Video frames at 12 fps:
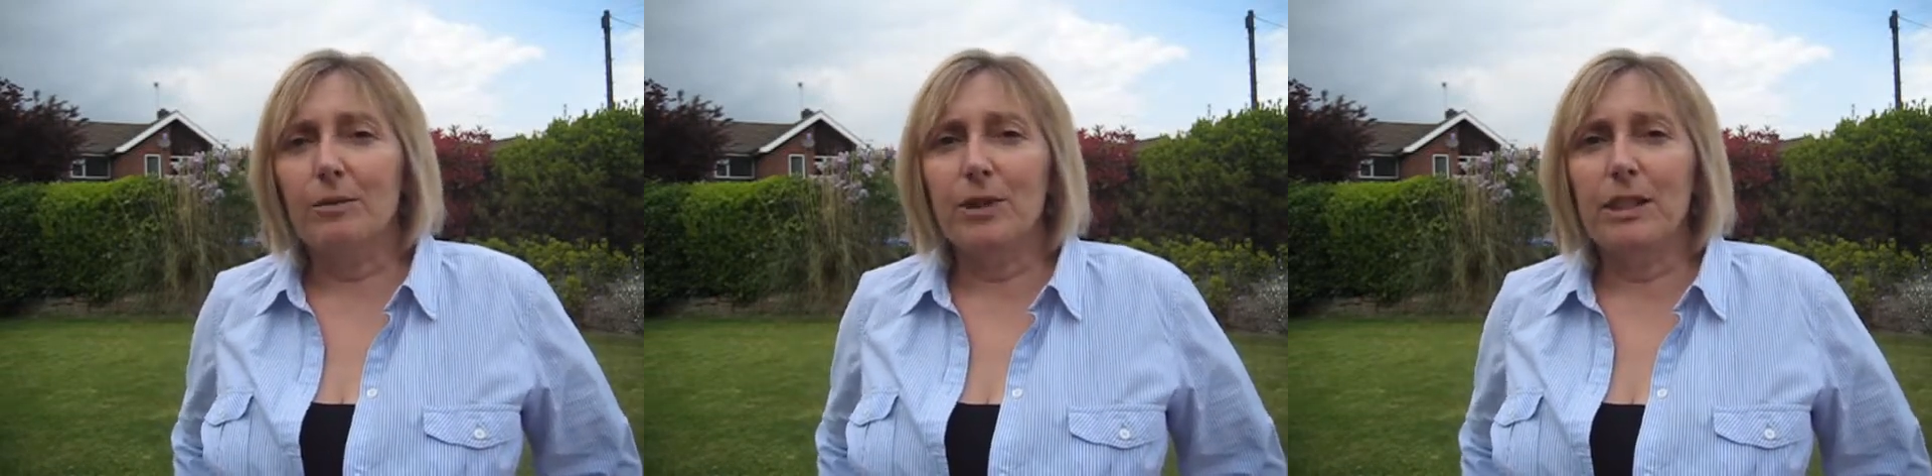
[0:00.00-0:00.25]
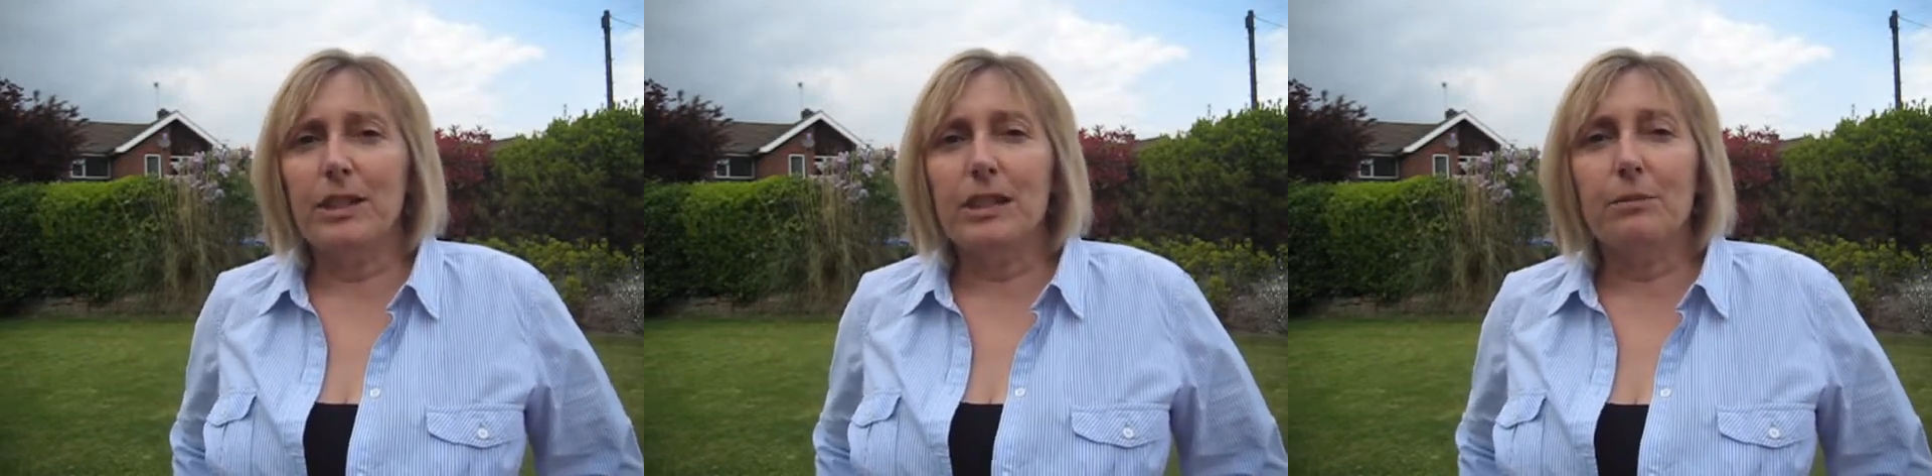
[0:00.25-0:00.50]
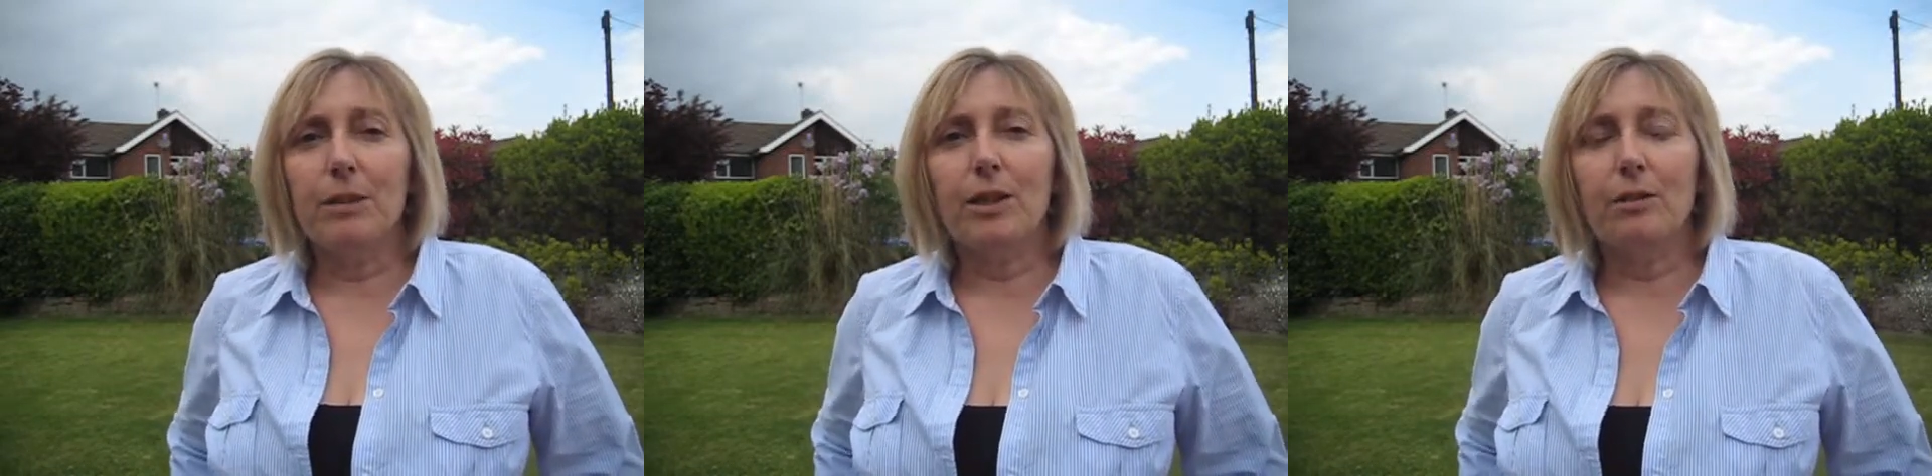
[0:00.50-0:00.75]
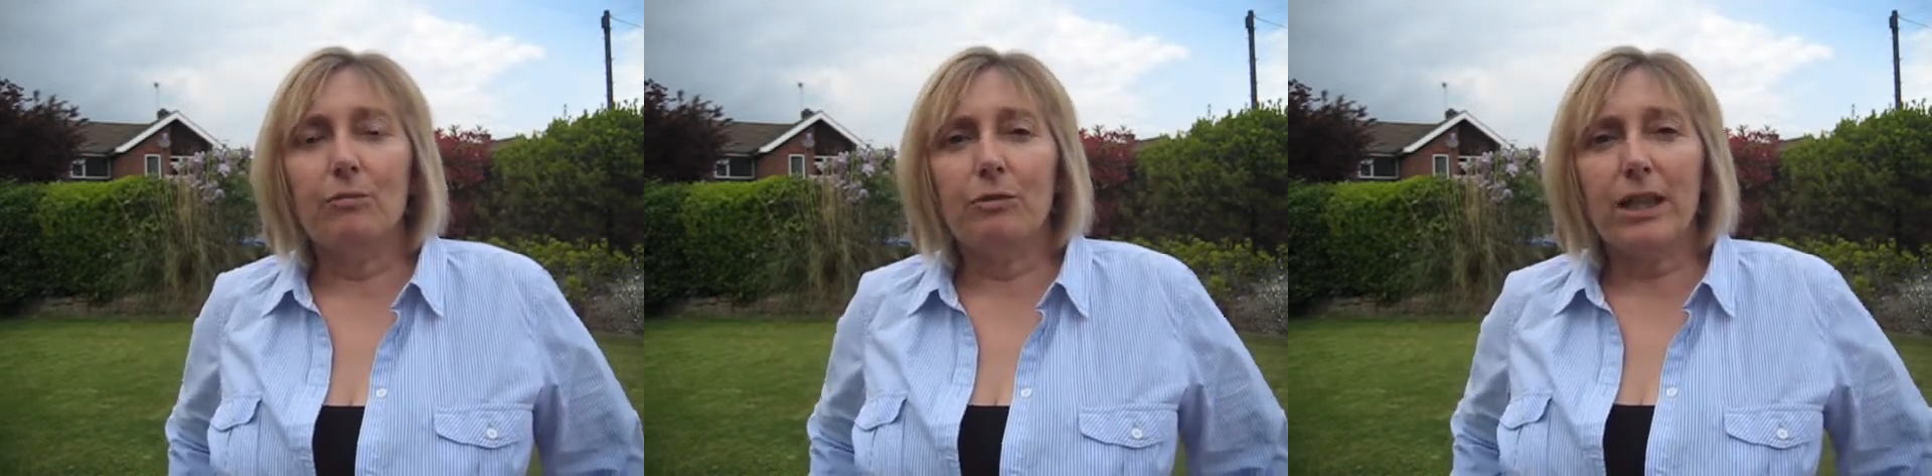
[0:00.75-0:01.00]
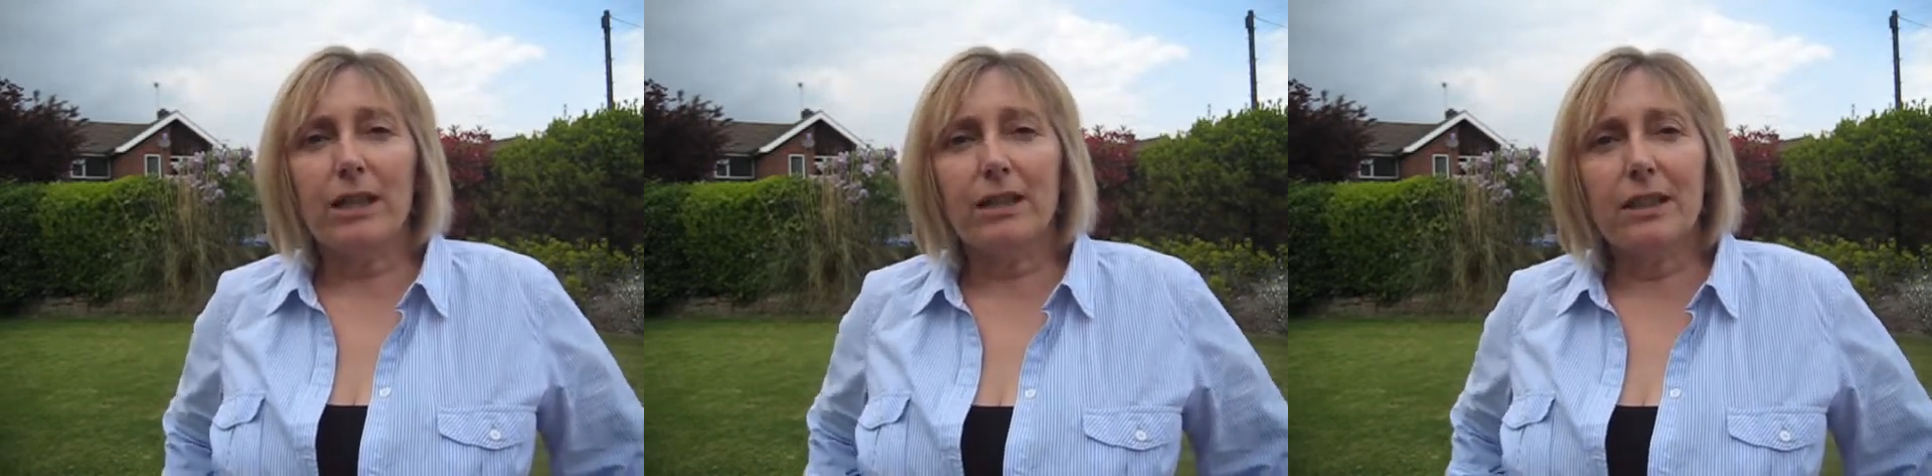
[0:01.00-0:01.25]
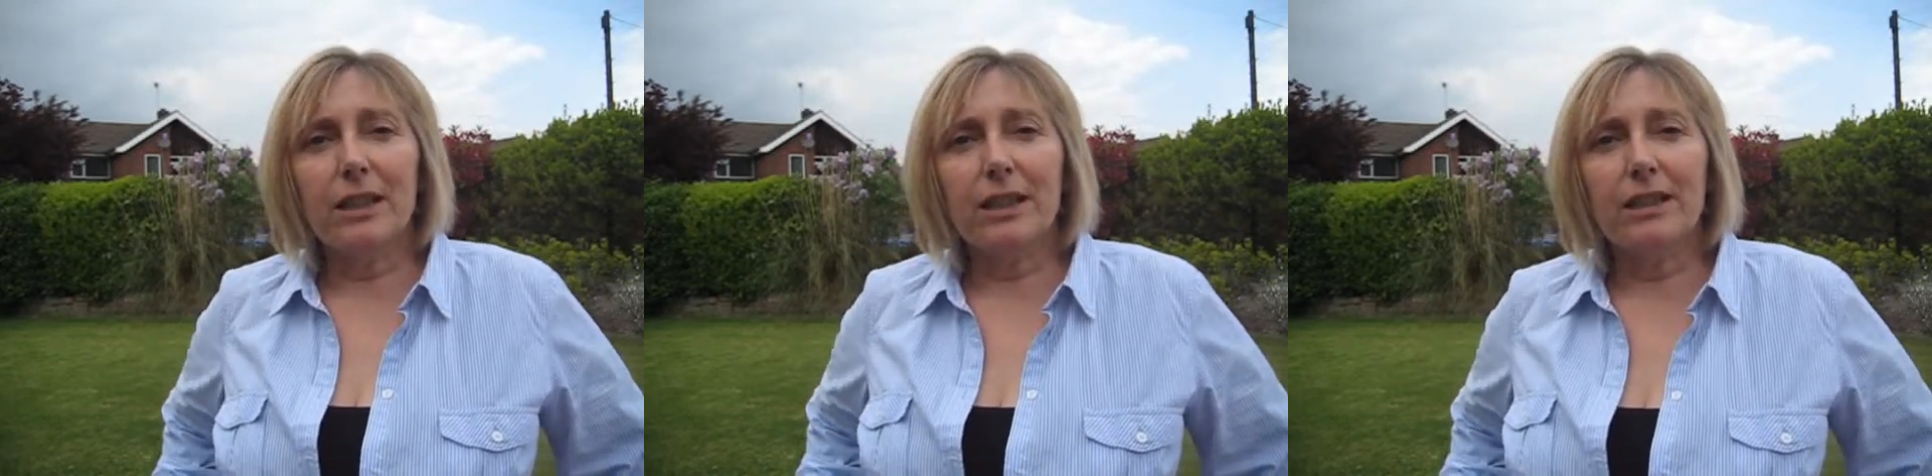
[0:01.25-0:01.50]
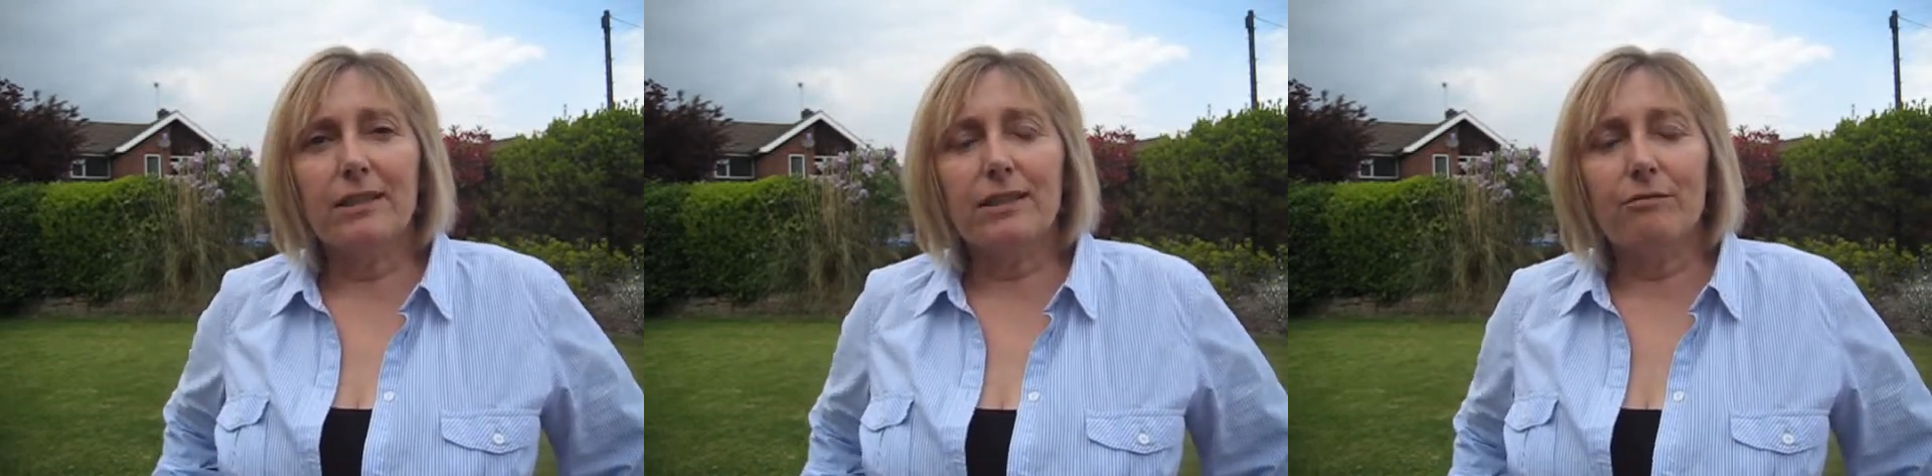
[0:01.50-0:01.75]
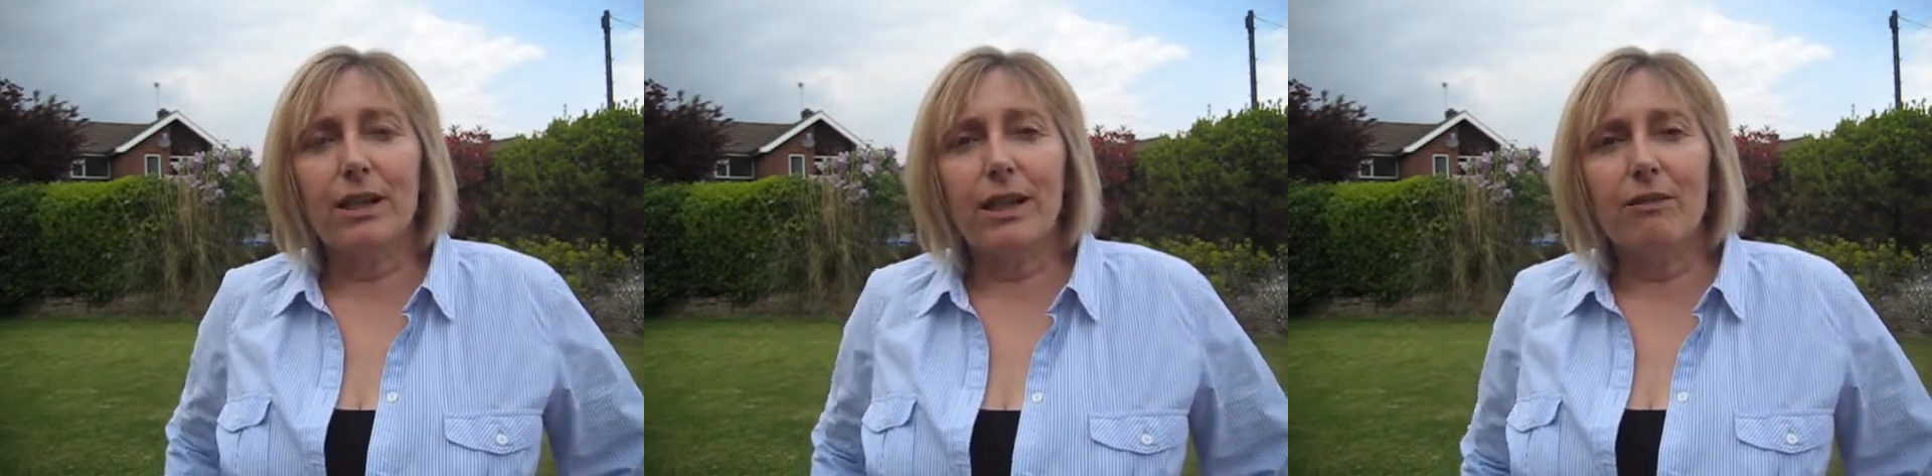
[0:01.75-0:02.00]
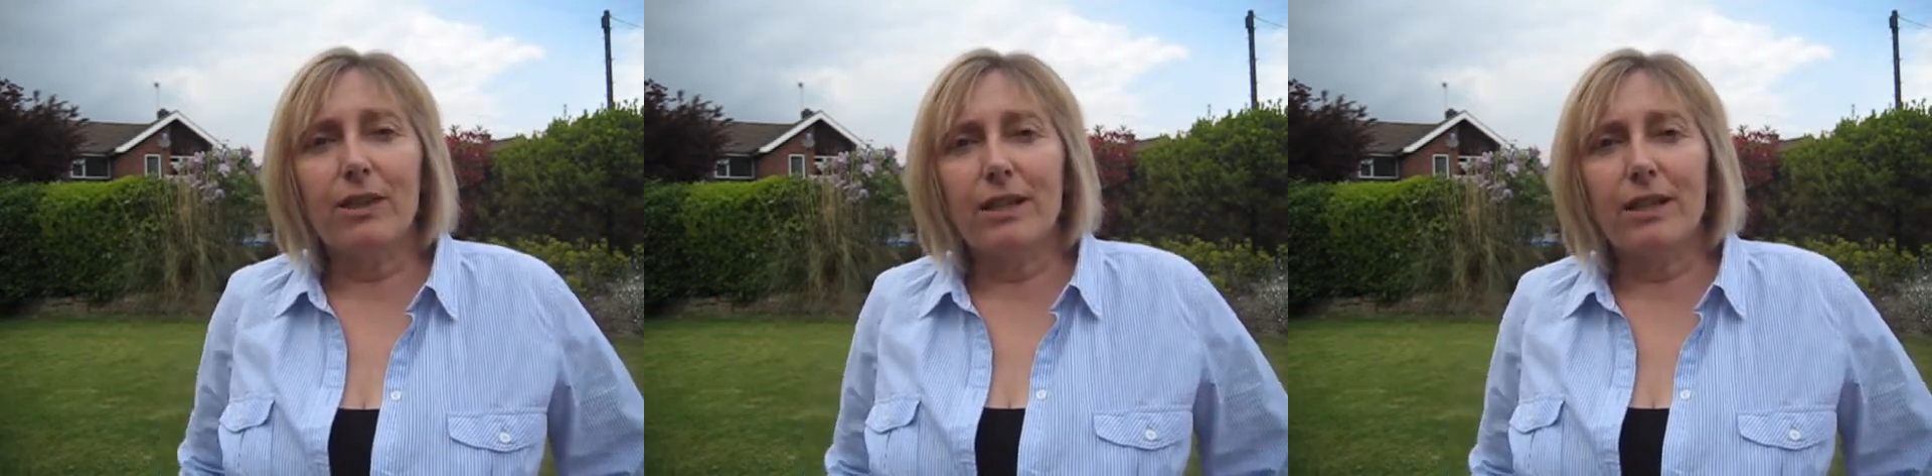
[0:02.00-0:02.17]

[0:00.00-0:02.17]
You need to become recognised around